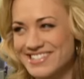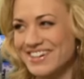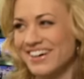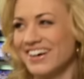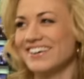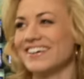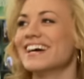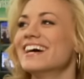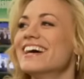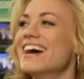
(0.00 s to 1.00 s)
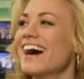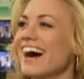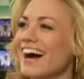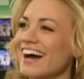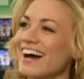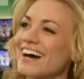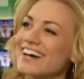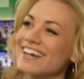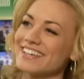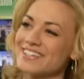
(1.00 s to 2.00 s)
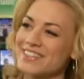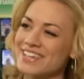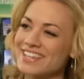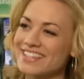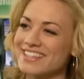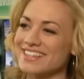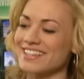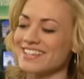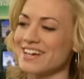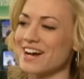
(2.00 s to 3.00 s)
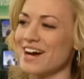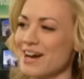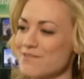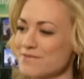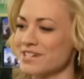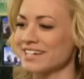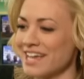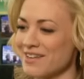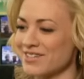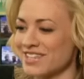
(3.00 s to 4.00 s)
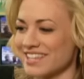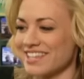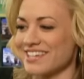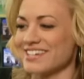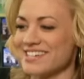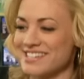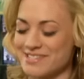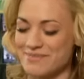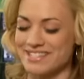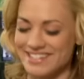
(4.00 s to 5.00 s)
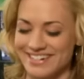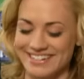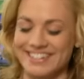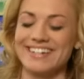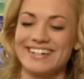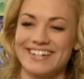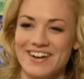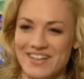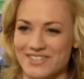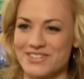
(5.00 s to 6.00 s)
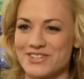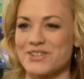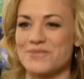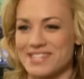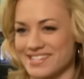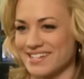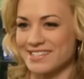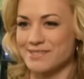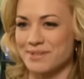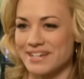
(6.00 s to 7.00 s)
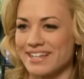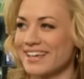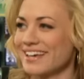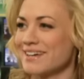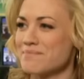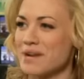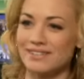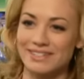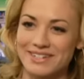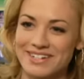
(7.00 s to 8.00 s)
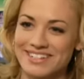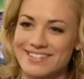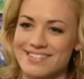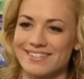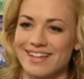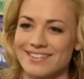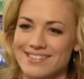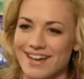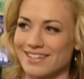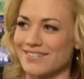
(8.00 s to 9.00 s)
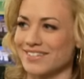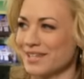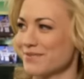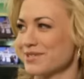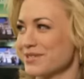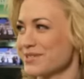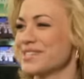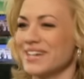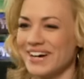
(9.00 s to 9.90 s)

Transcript: so uh, you'd think that I've done everything that there is to be done on this show with stunts, but apparently not. I still had skydiving left to do.